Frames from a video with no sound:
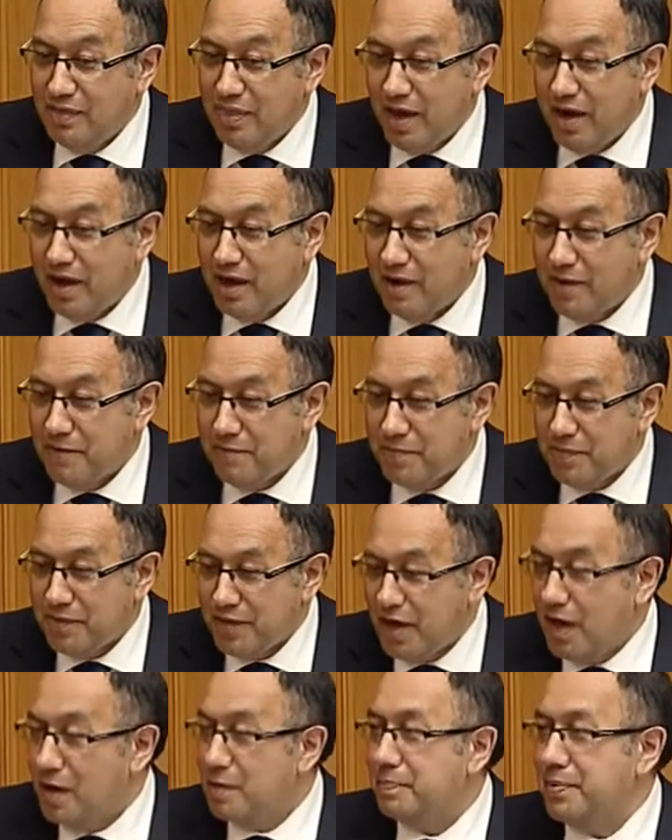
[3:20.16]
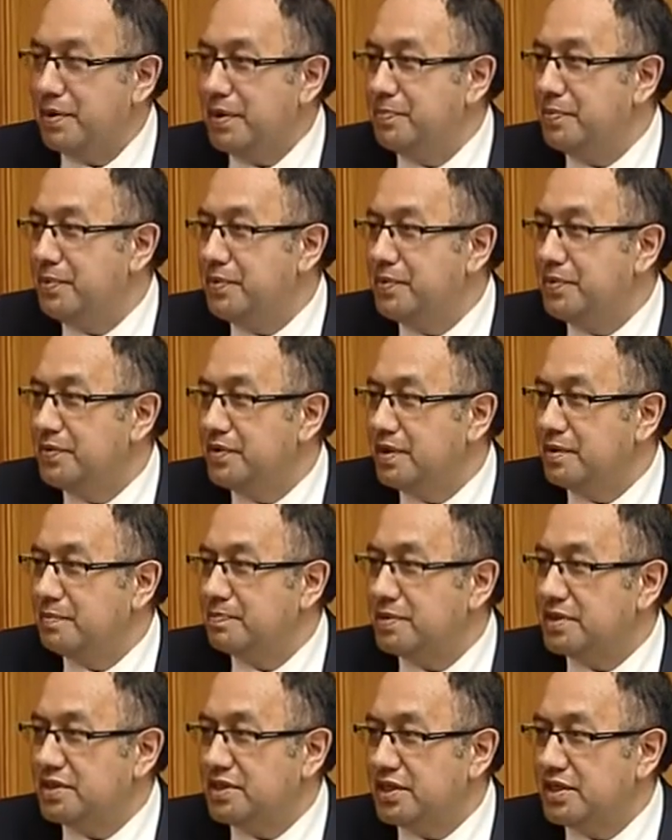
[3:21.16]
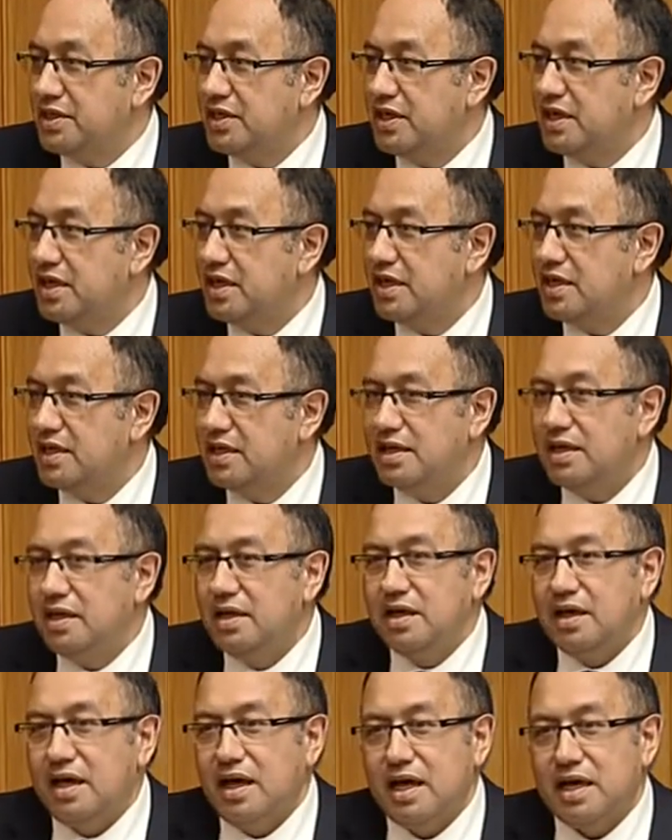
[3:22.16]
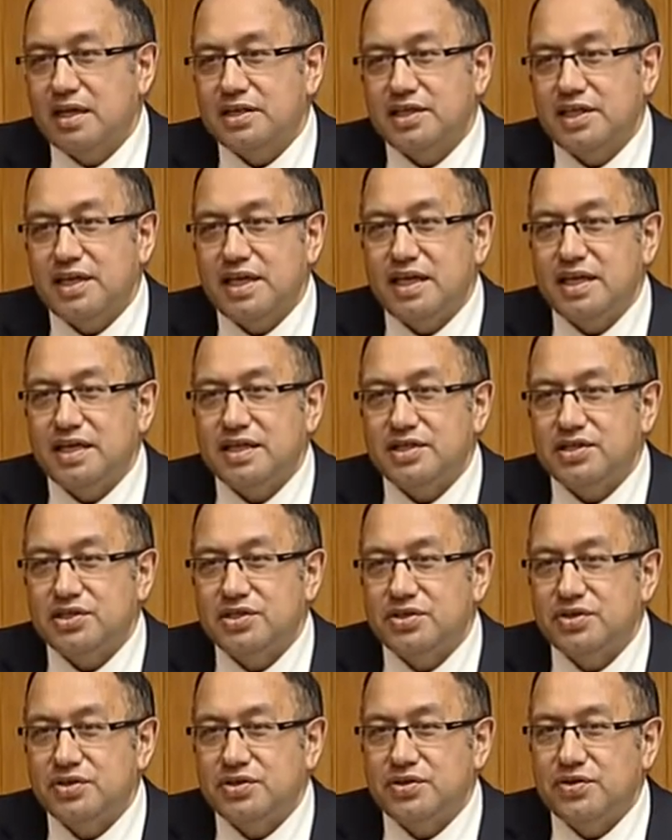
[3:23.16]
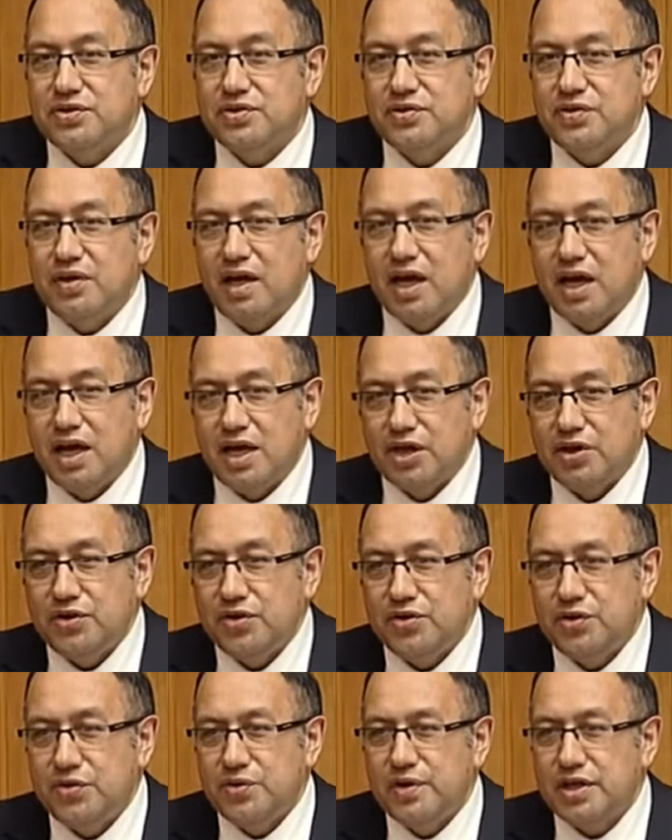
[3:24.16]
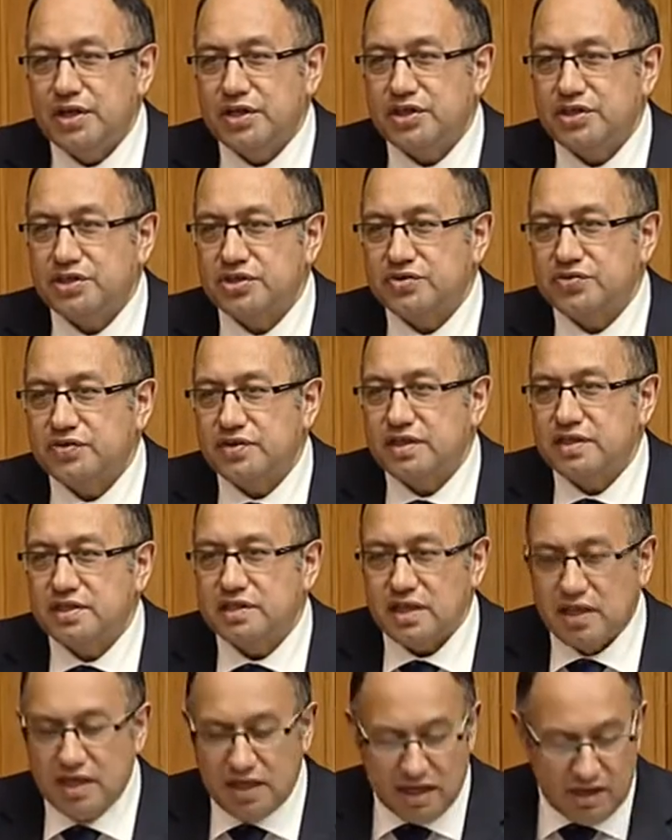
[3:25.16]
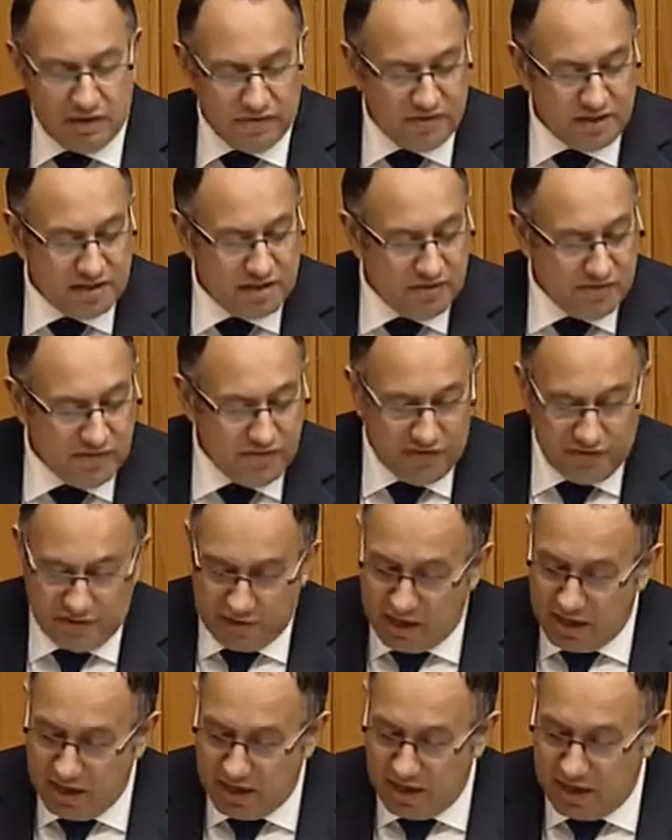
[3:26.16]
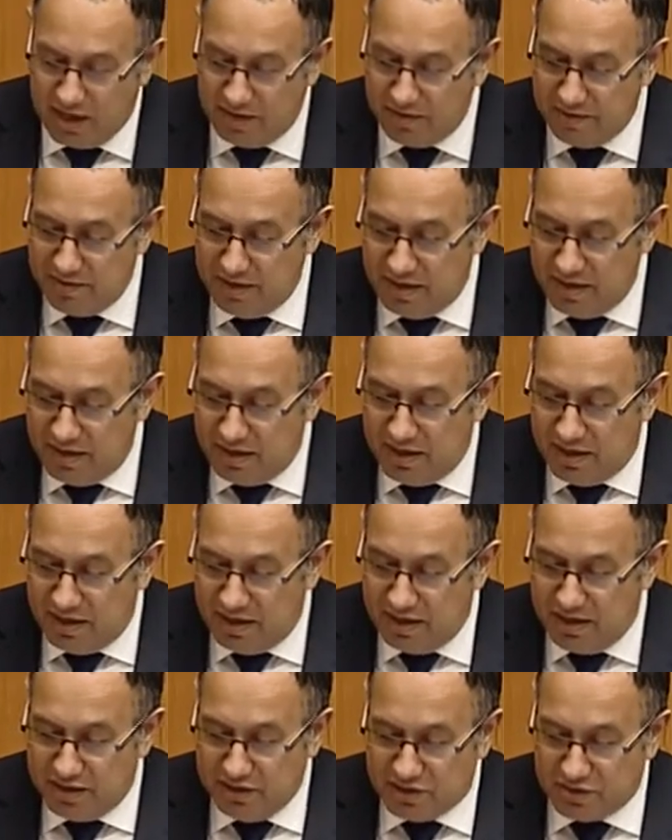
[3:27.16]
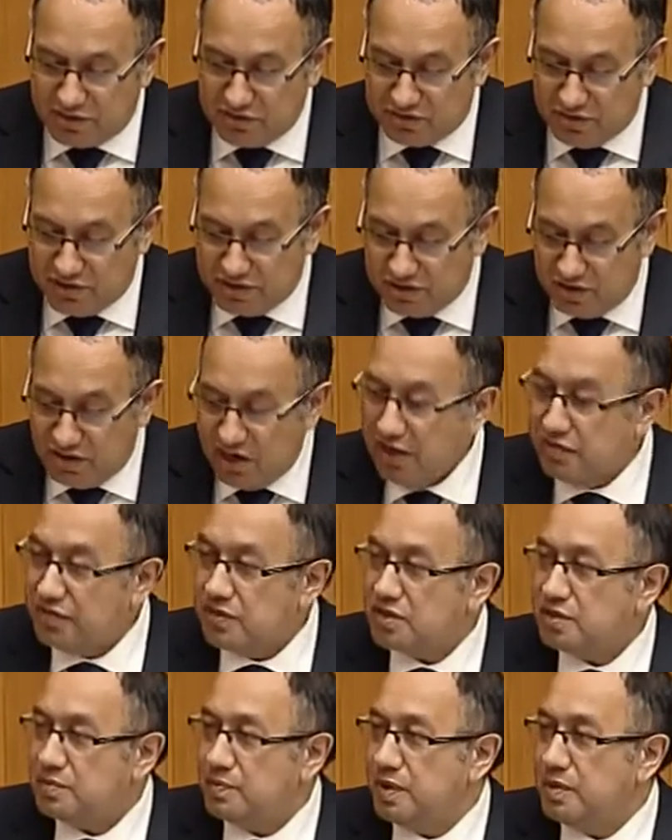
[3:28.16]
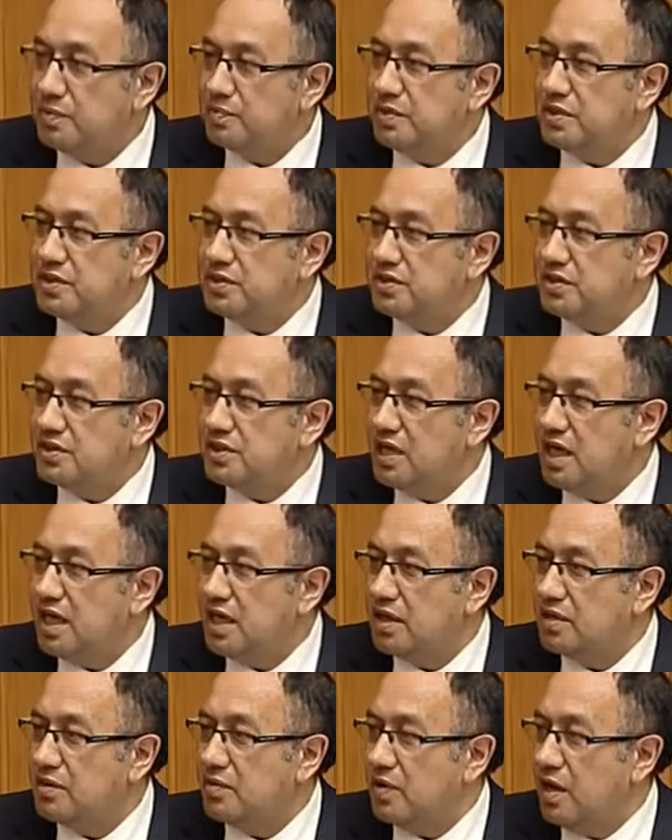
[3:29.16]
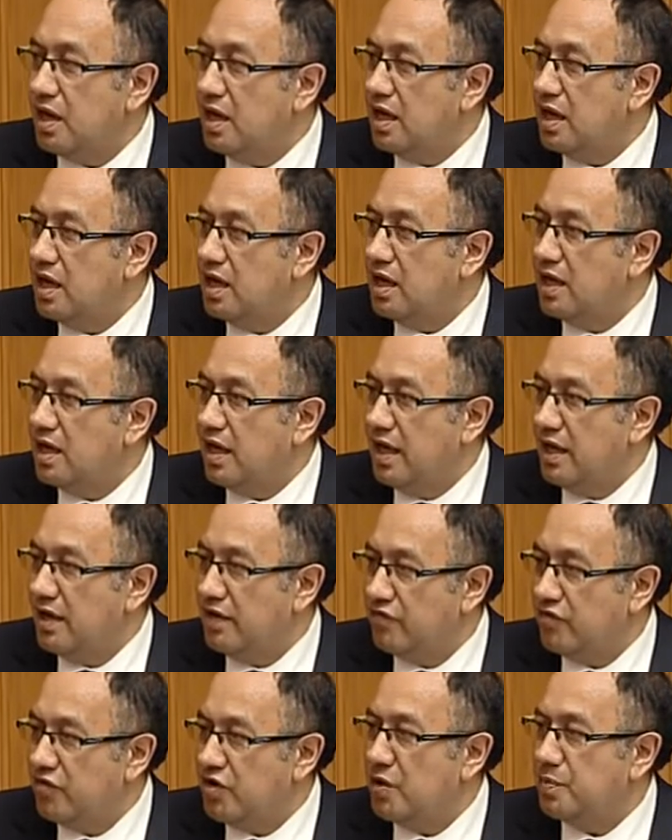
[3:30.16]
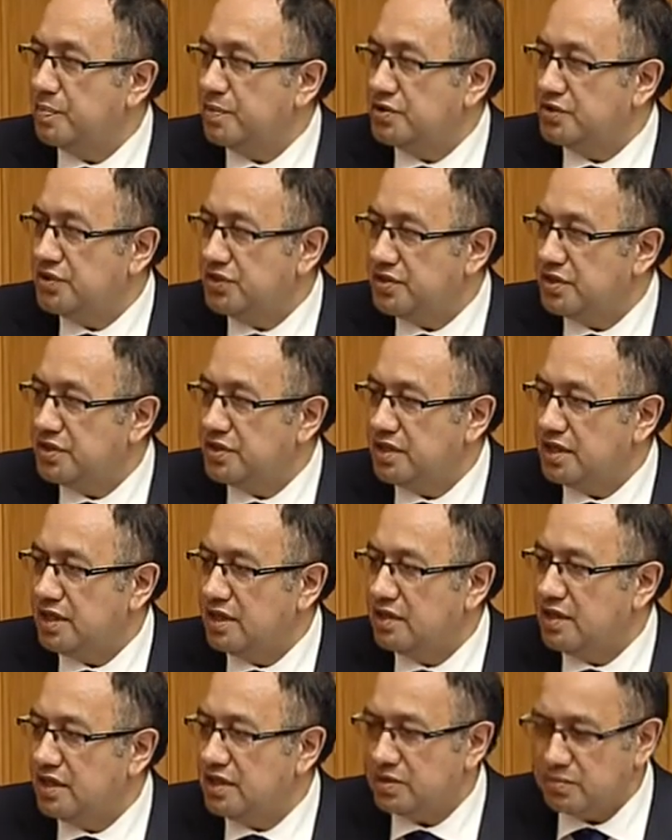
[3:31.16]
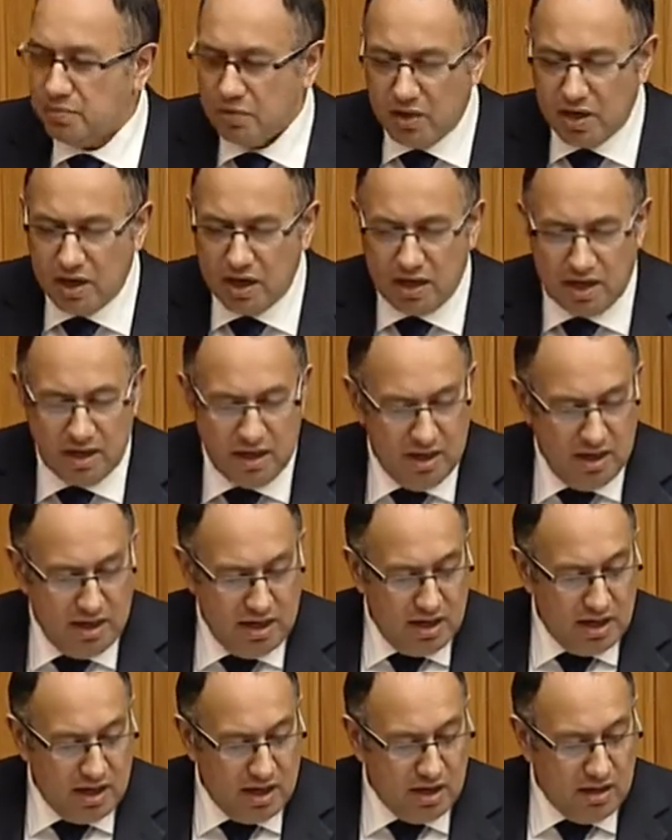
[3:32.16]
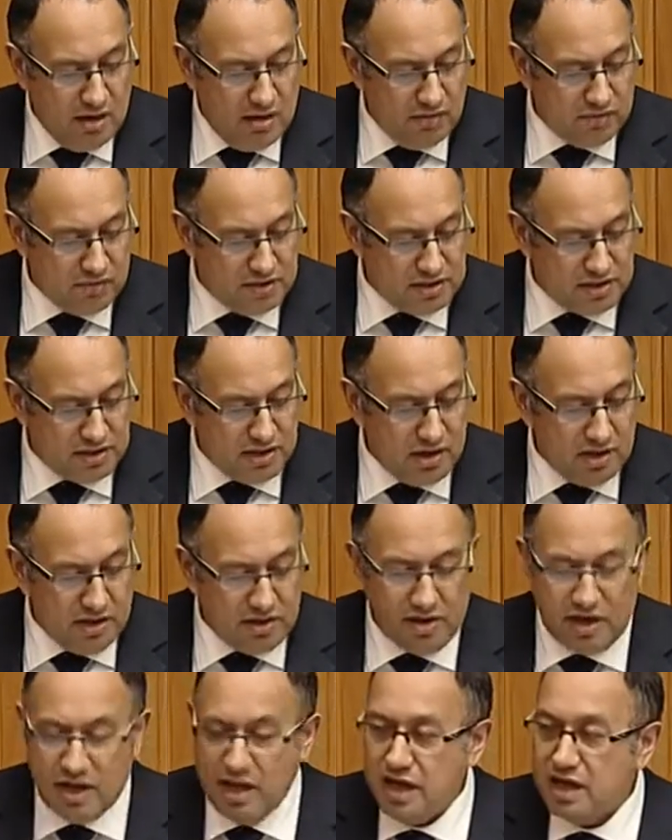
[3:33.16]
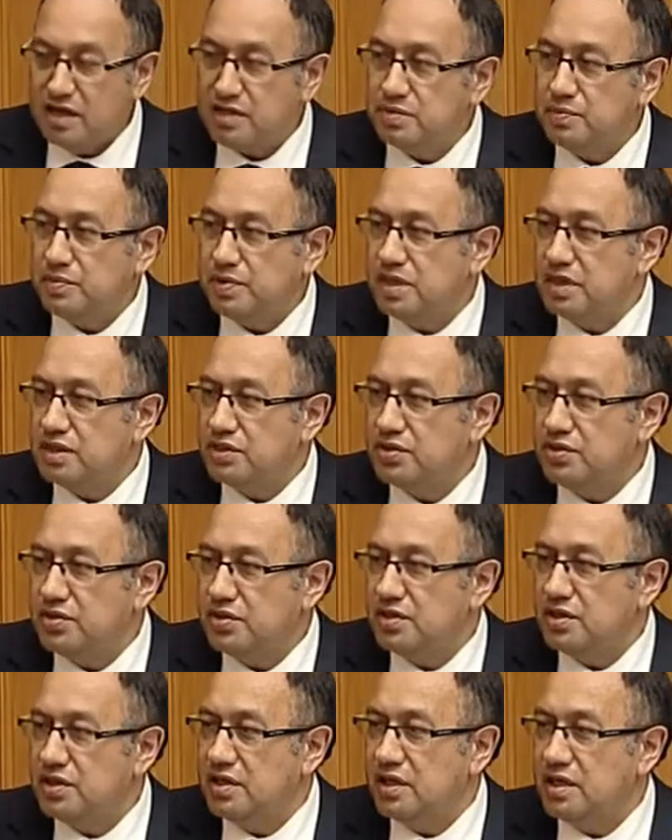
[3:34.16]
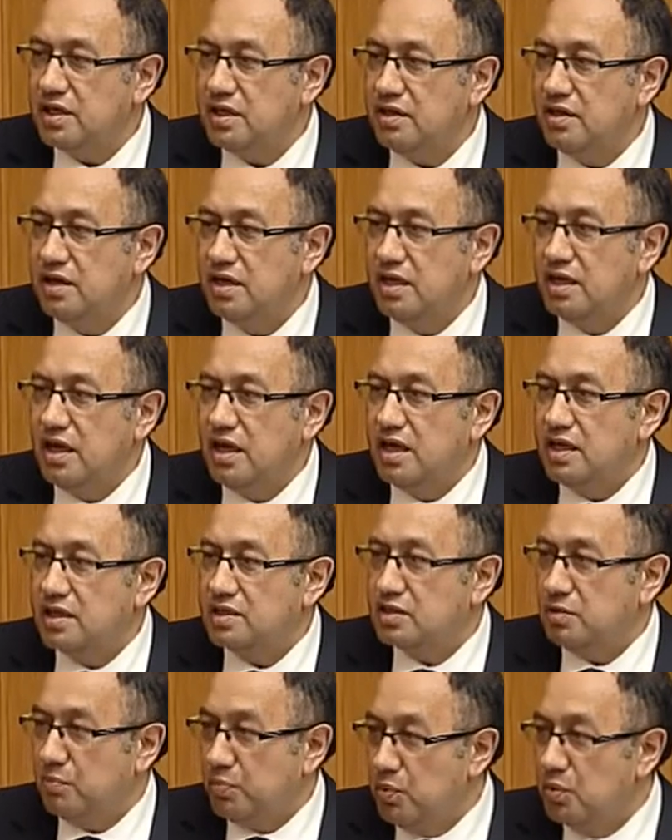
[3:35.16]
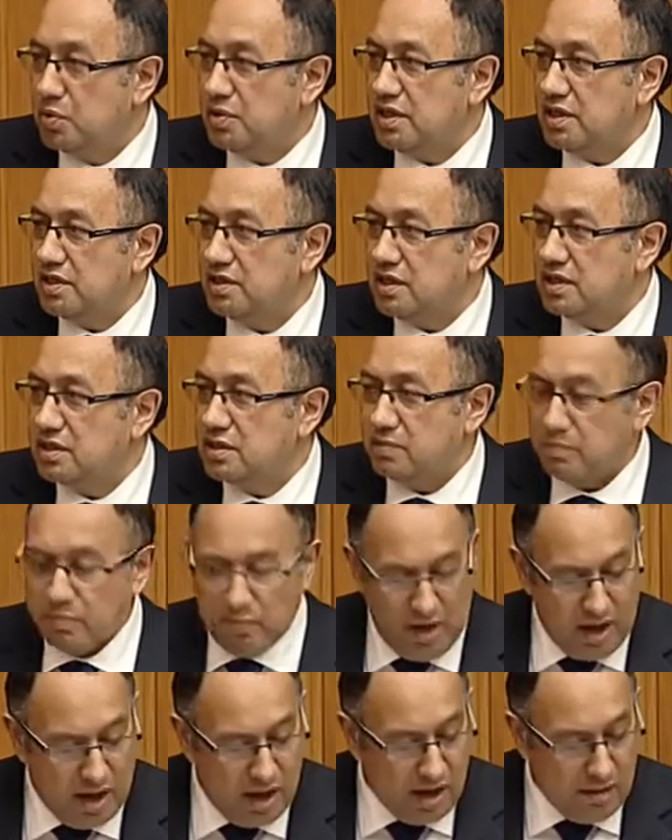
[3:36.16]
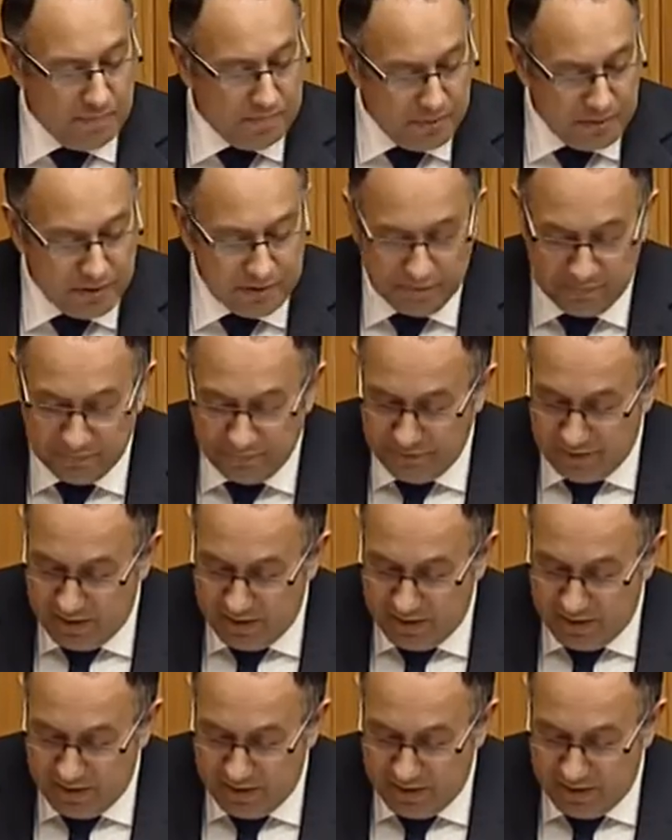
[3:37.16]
uh, young people in particular uh, to get into uh, new industries, innovative uh, uh industries like this one, we should take uh, at every opportunity. And that's why on this side of the House, we are certainly supporting this bill.